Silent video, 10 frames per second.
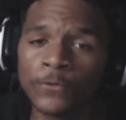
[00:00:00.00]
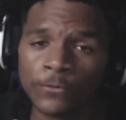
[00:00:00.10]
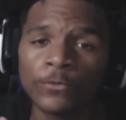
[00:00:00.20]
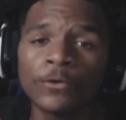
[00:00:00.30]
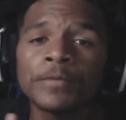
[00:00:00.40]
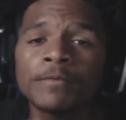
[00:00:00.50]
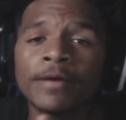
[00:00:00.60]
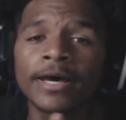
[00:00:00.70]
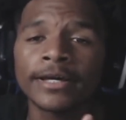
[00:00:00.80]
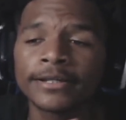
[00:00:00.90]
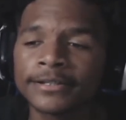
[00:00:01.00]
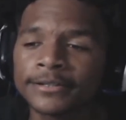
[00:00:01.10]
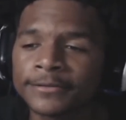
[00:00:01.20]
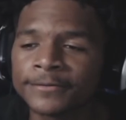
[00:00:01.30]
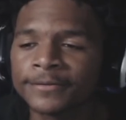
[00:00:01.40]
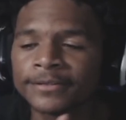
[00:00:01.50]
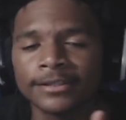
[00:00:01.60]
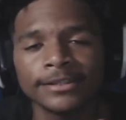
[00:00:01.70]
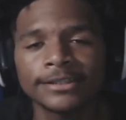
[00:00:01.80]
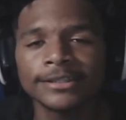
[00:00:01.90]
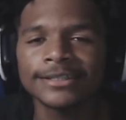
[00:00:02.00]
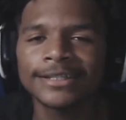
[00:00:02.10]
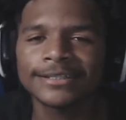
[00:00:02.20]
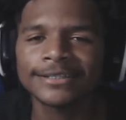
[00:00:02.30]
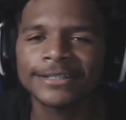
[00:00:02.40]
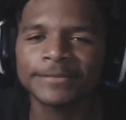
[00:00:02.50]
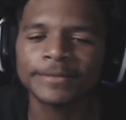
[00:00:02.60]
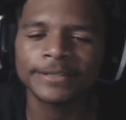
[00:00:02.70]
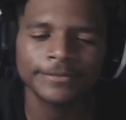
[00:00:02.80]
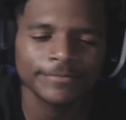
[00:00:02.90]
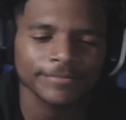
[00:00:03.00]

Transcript: we'll be back. Until next time, man.